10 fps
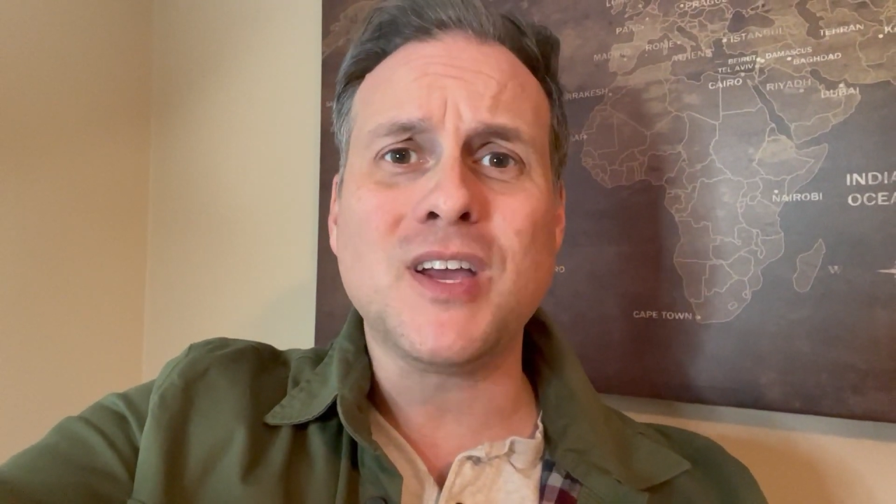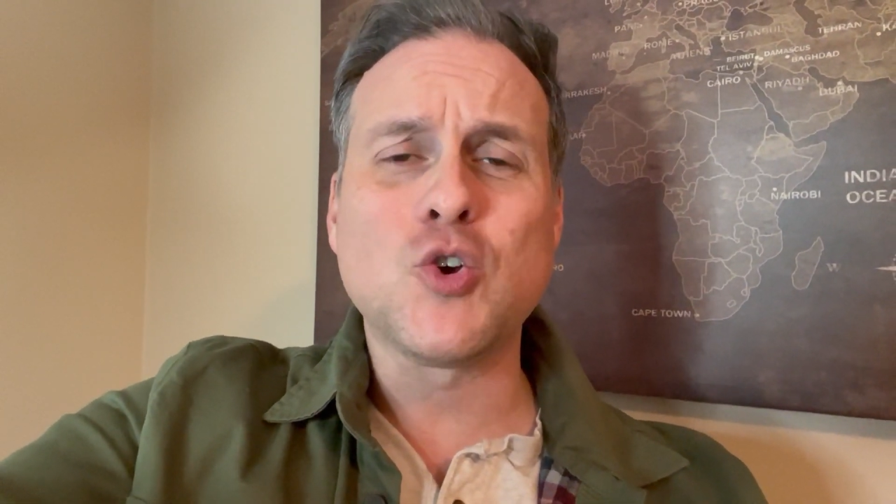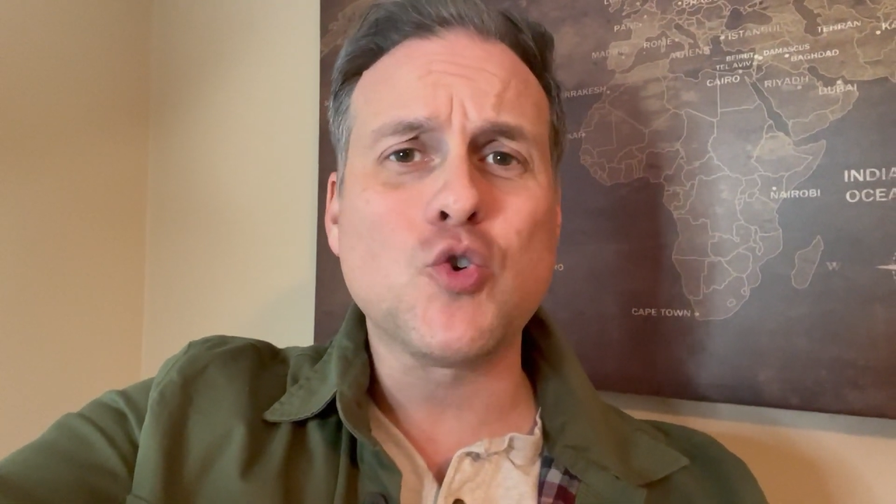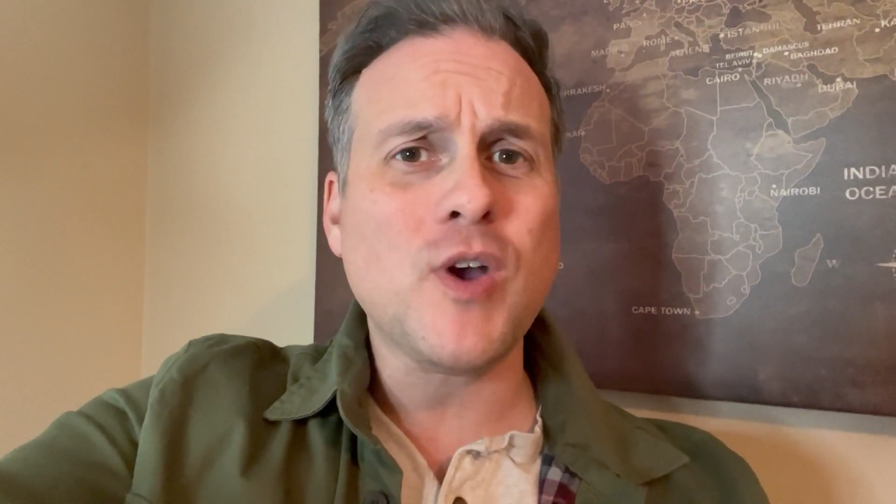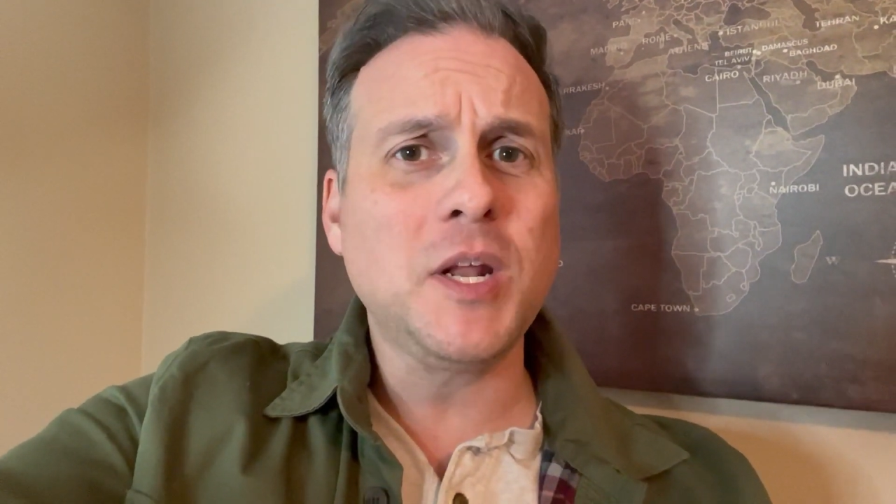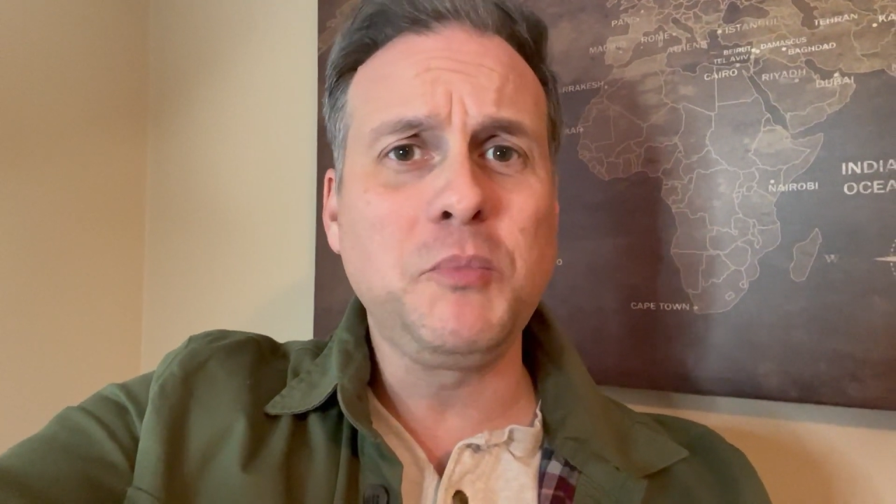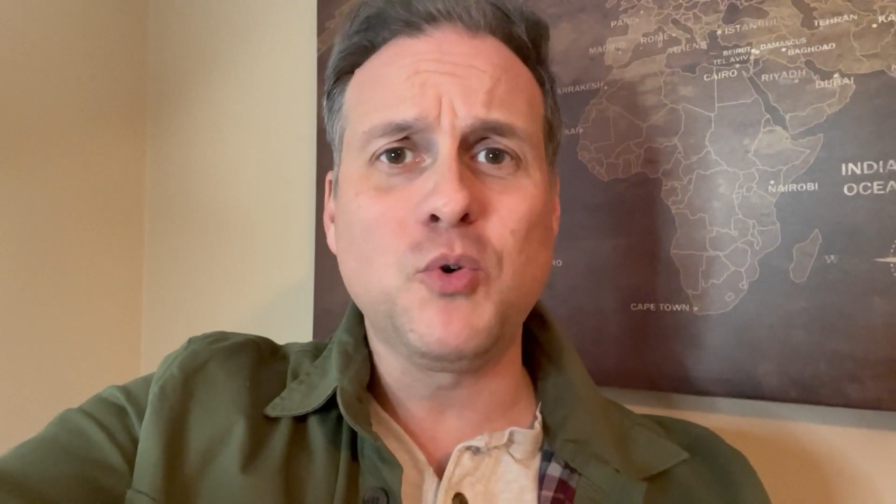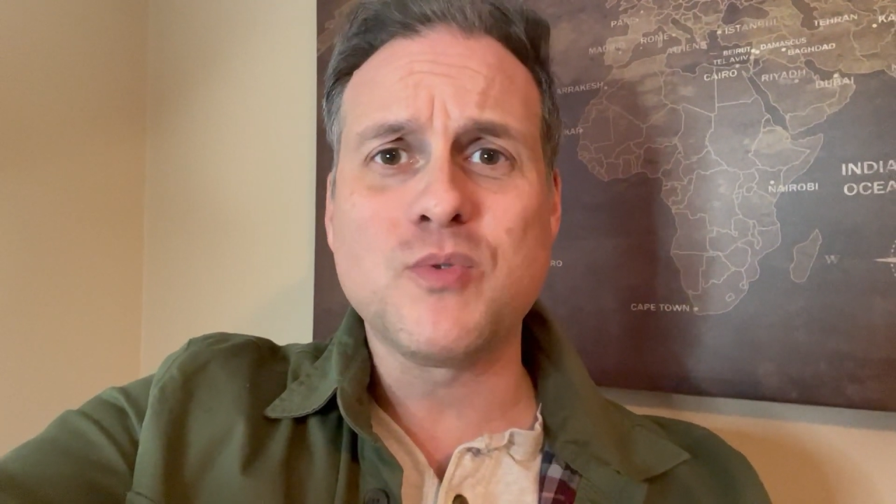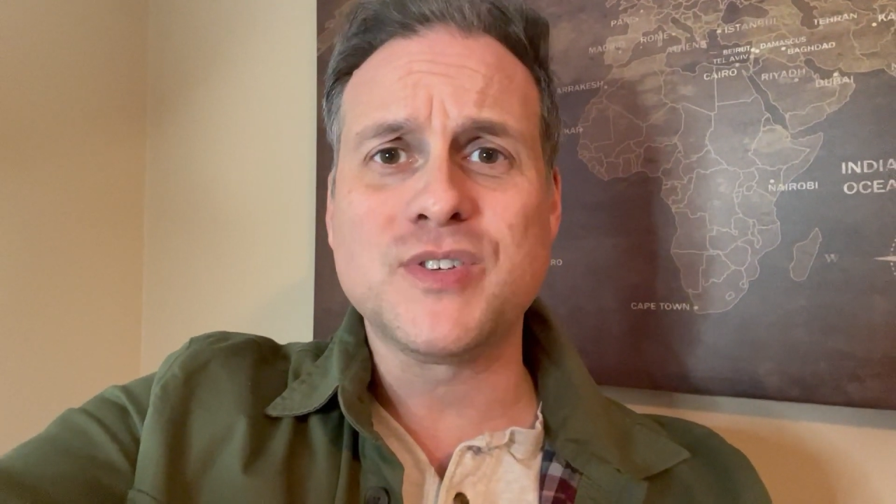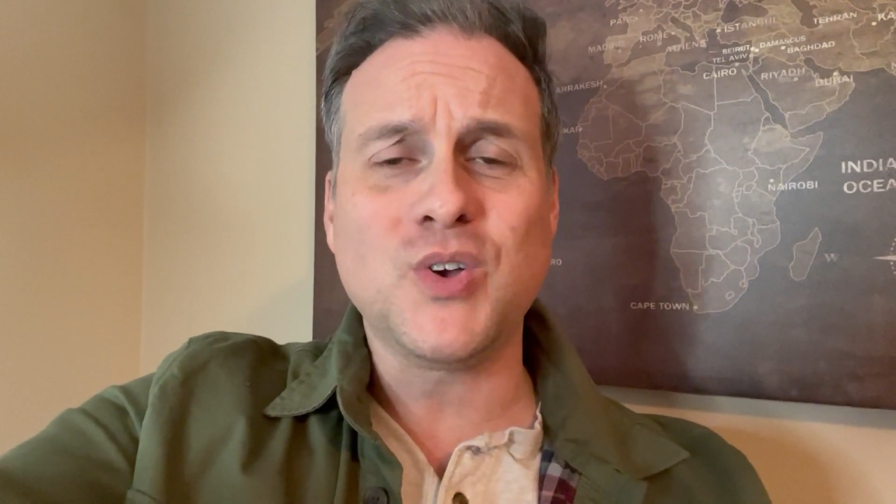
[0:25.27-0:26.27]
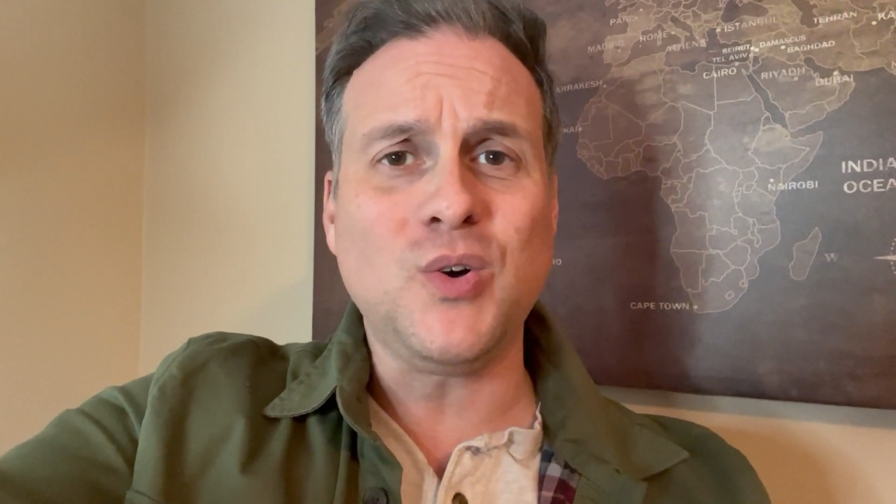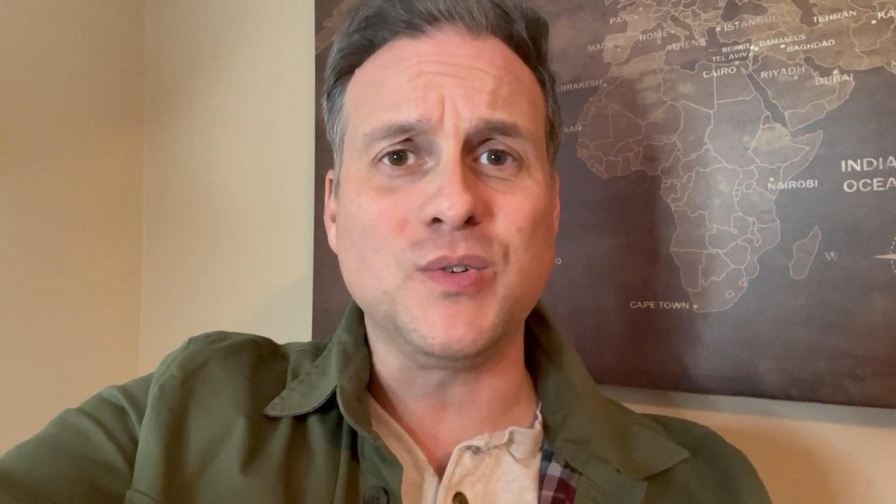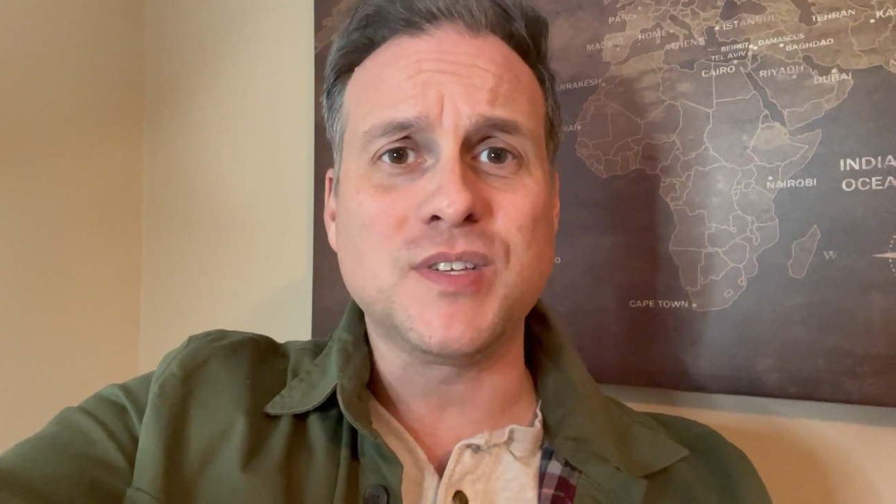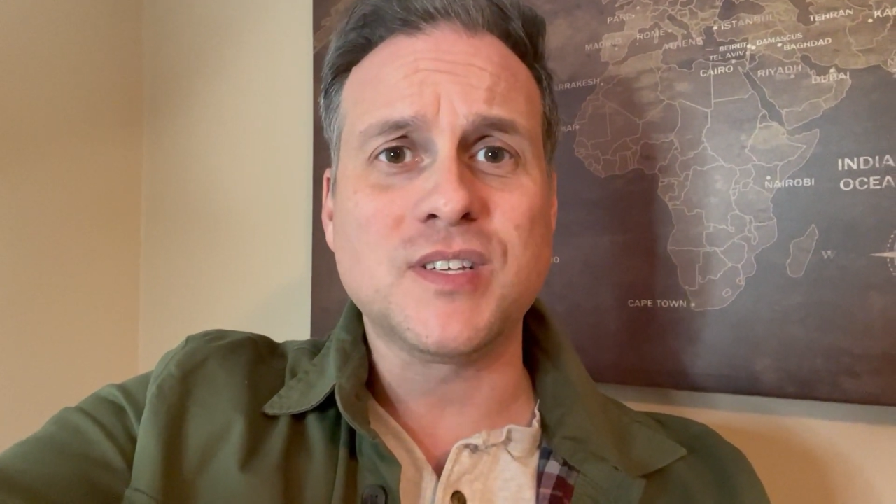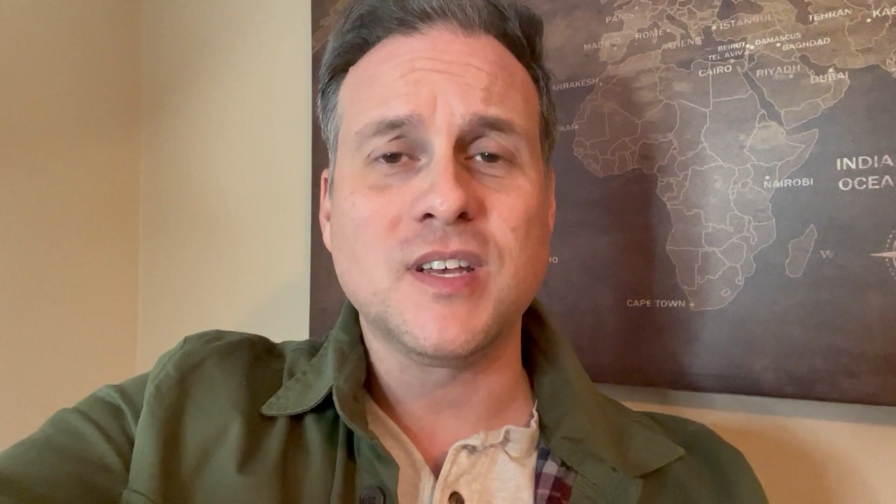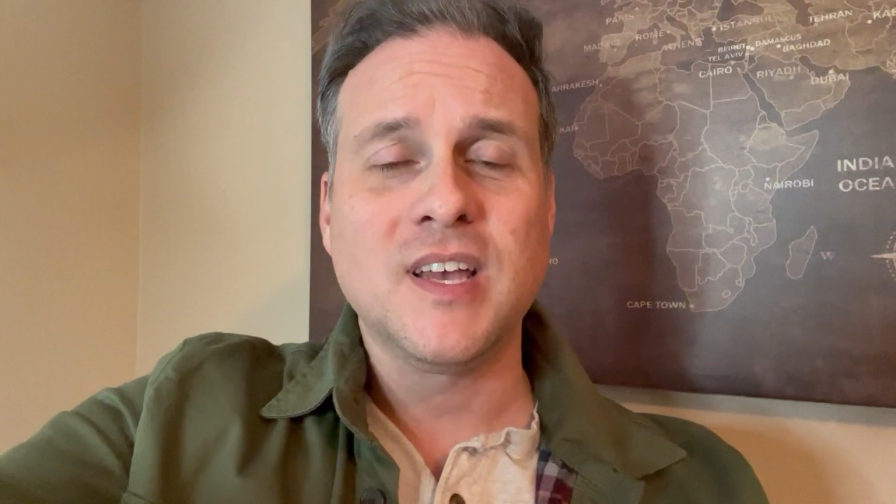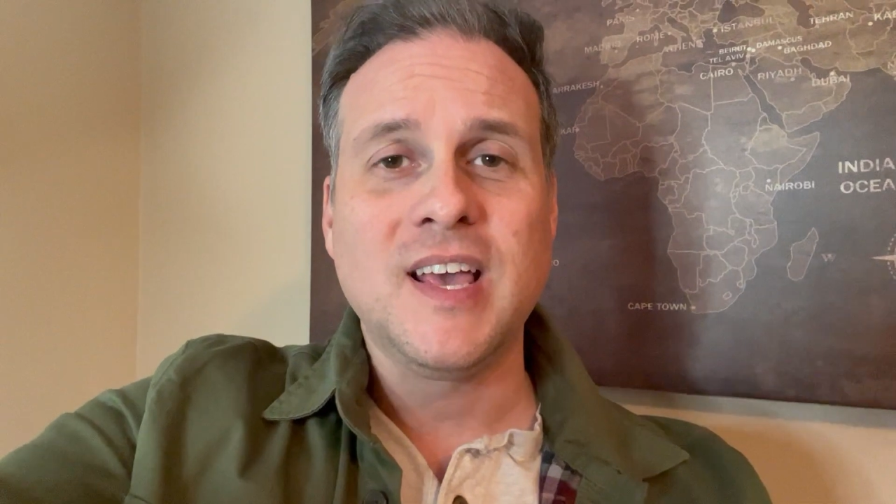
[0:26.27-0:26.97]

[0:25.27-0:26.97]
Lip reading: incredible results,